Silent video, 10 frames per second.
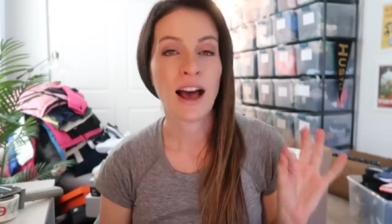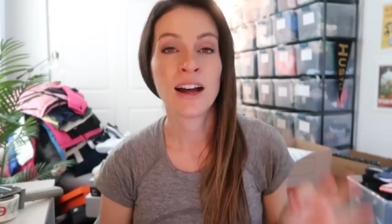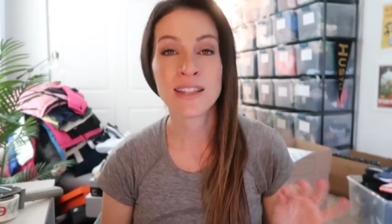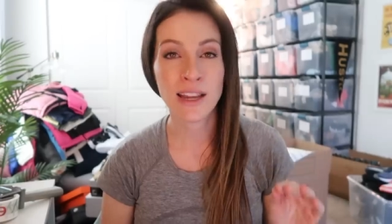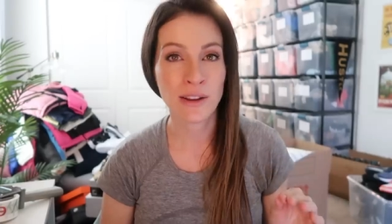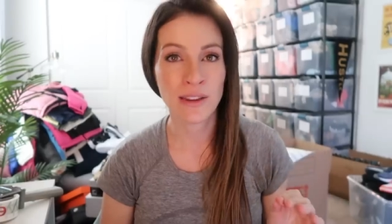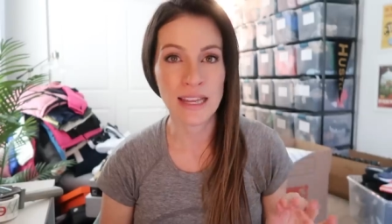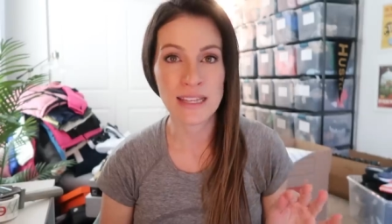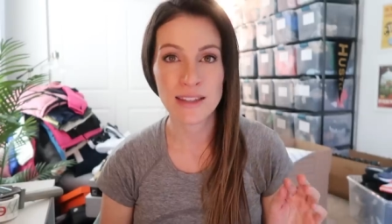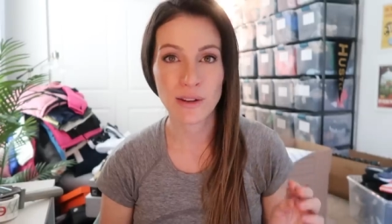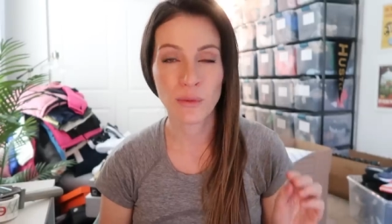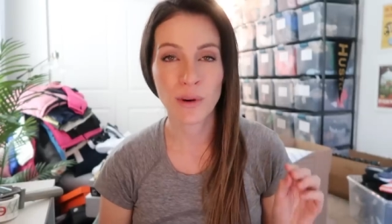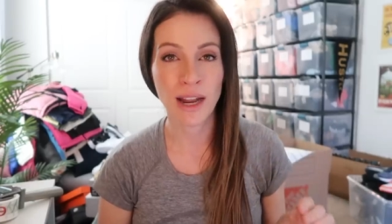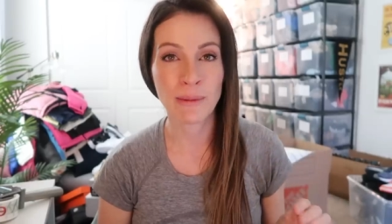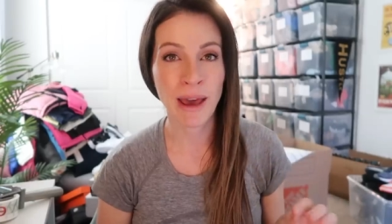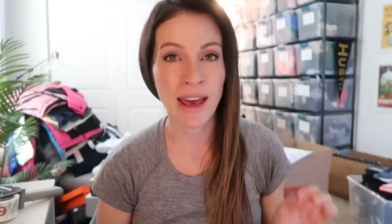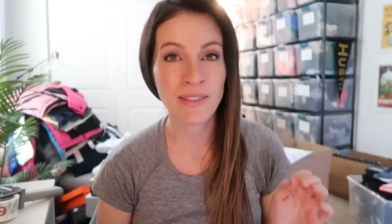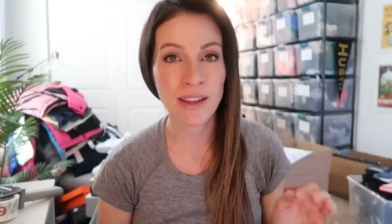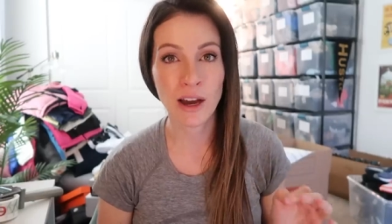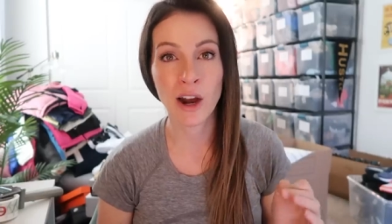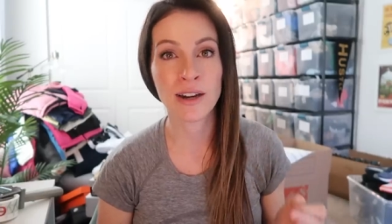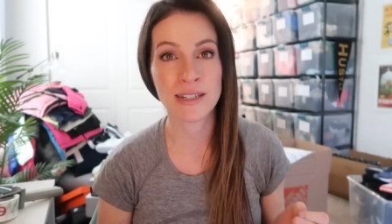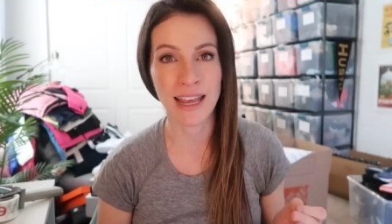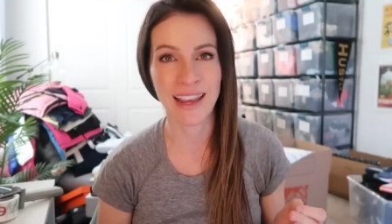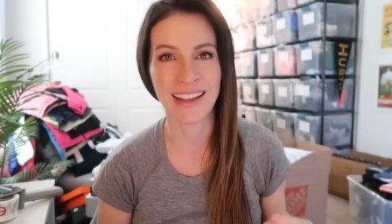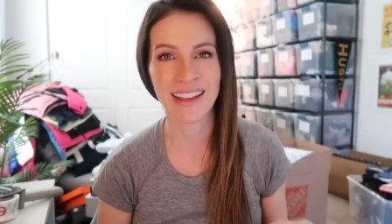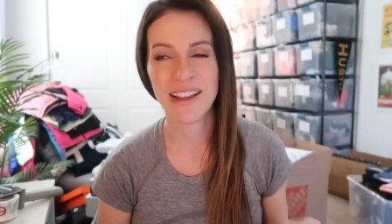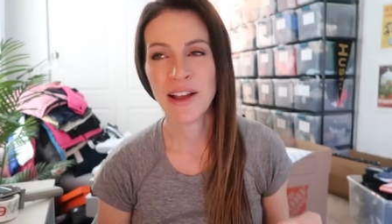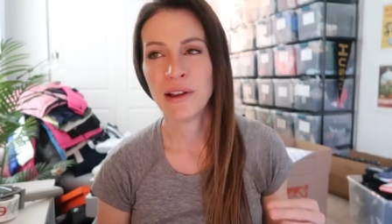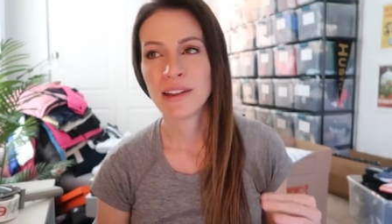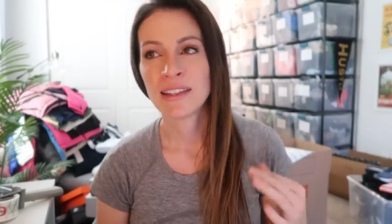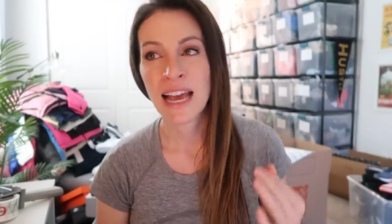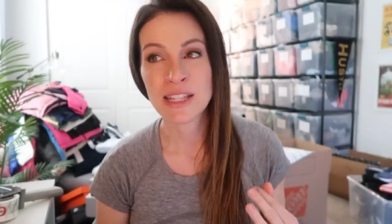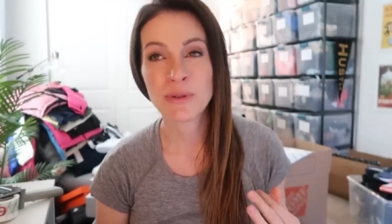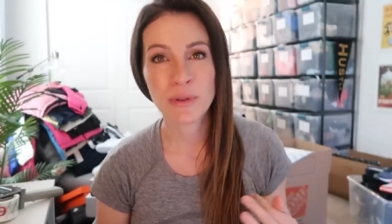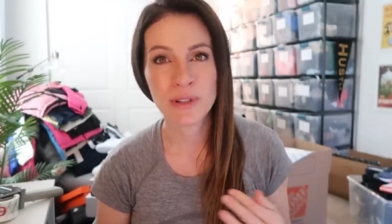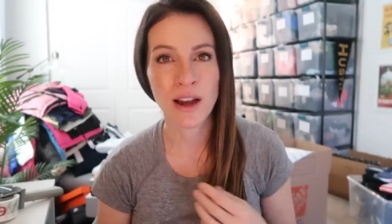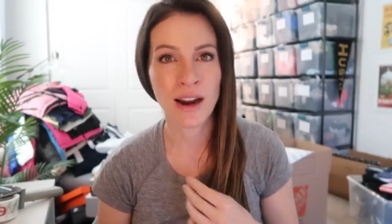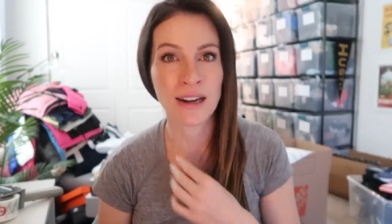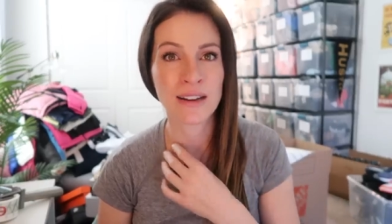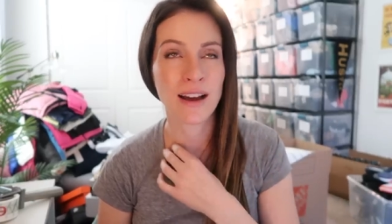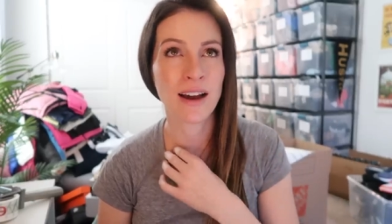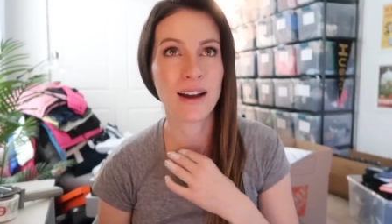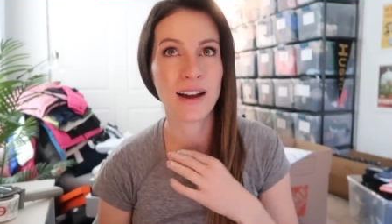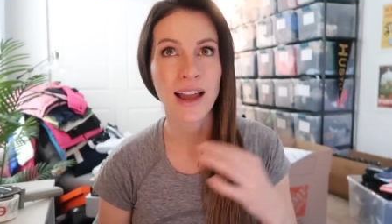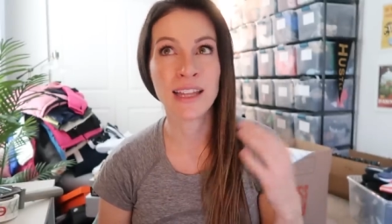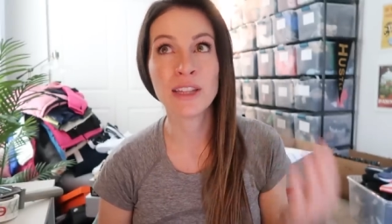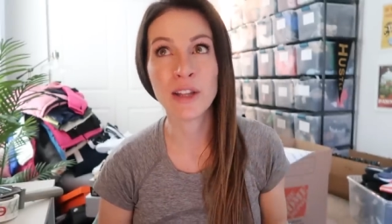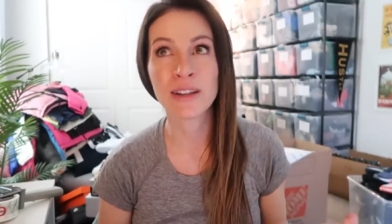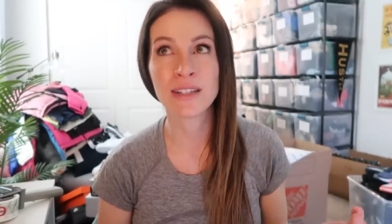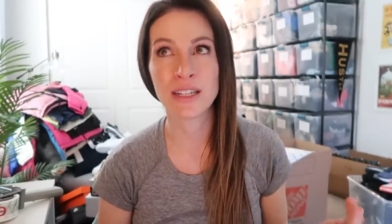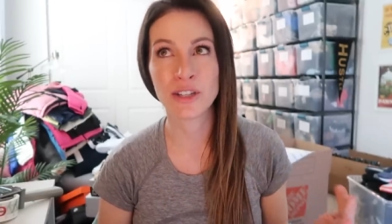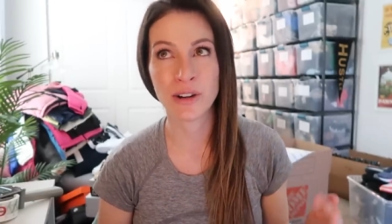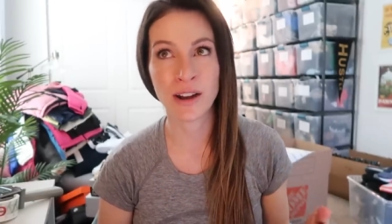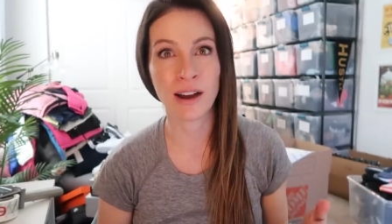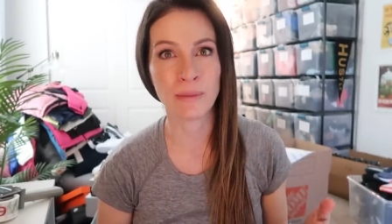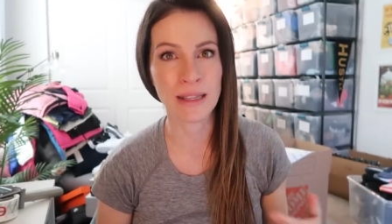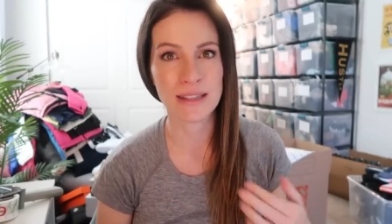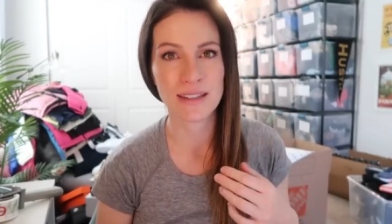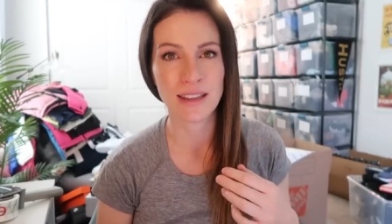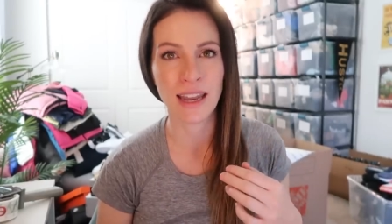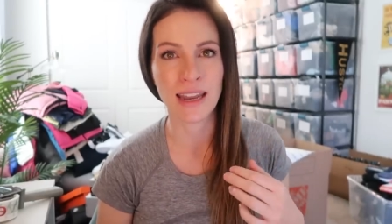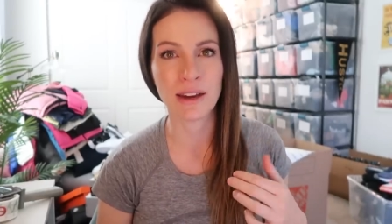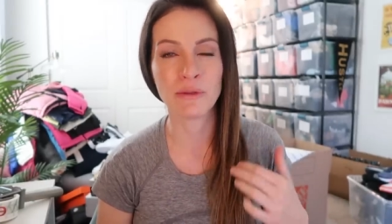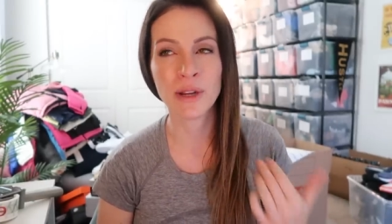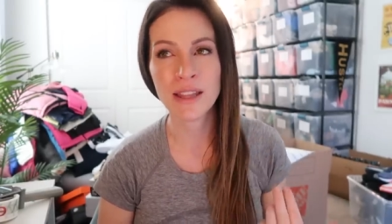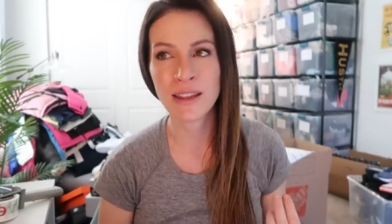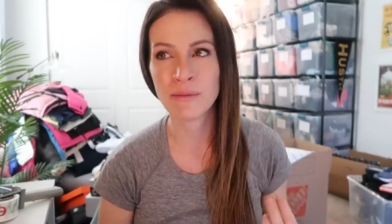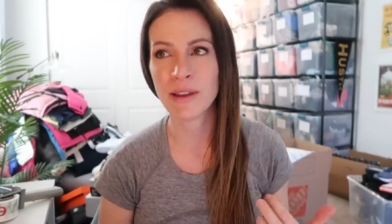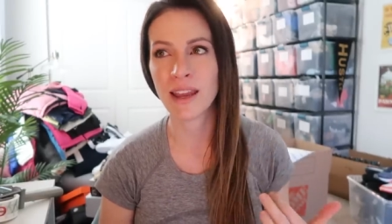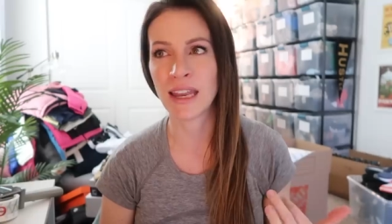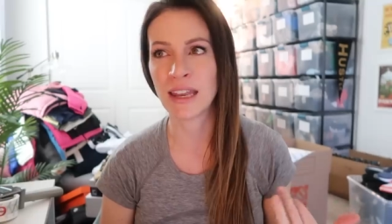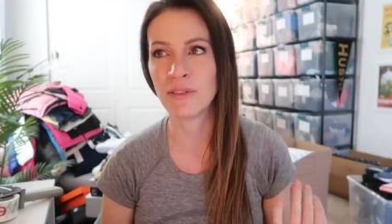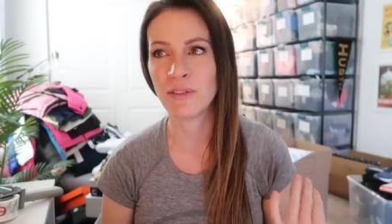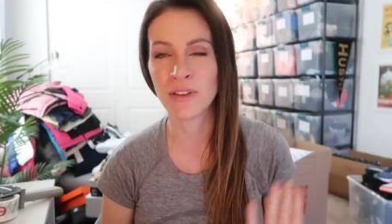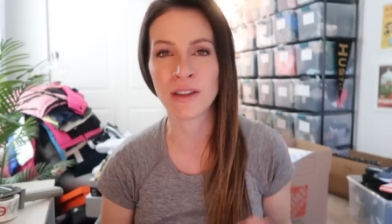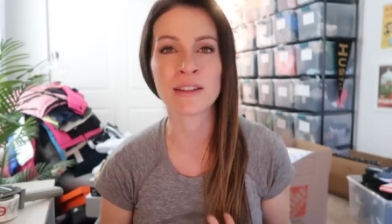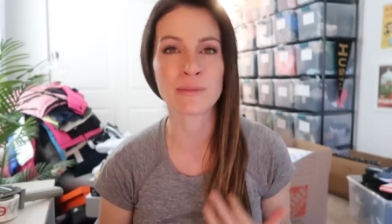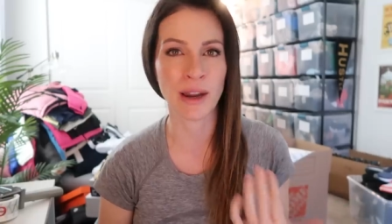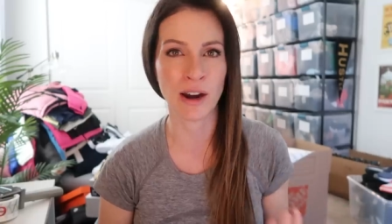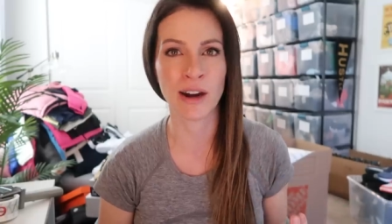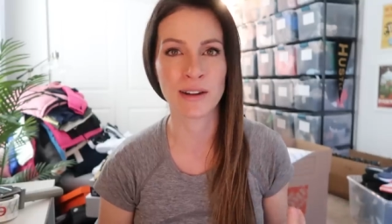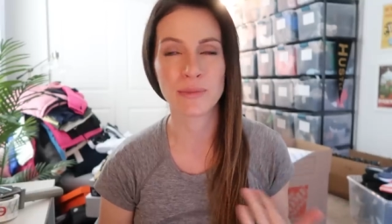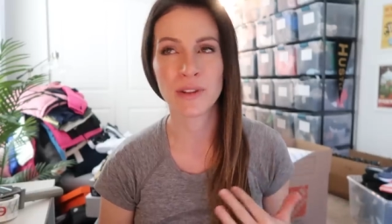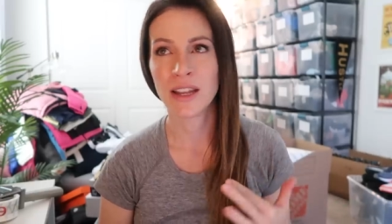I'll tell you this, when I'm having a hard day, last week was hard, I looked at your comments and I read them and it fills my heart.